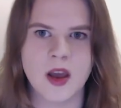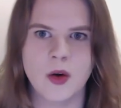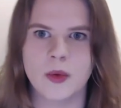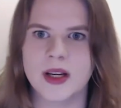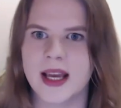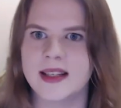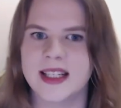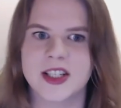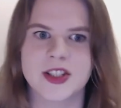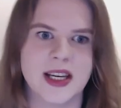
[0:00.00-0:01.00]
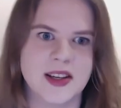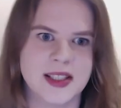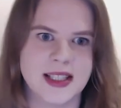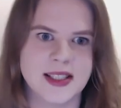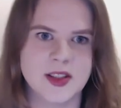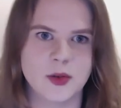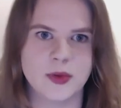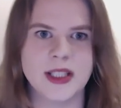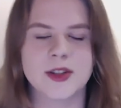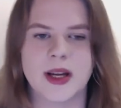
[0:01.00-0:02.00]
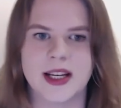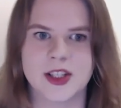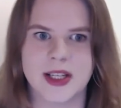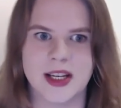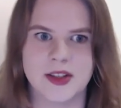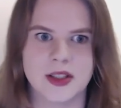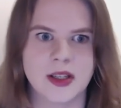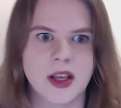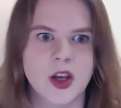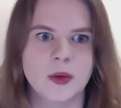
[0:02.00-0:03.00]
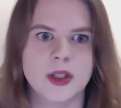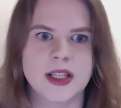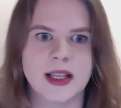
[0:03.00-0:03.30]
One handy exchange is the retry exchange, which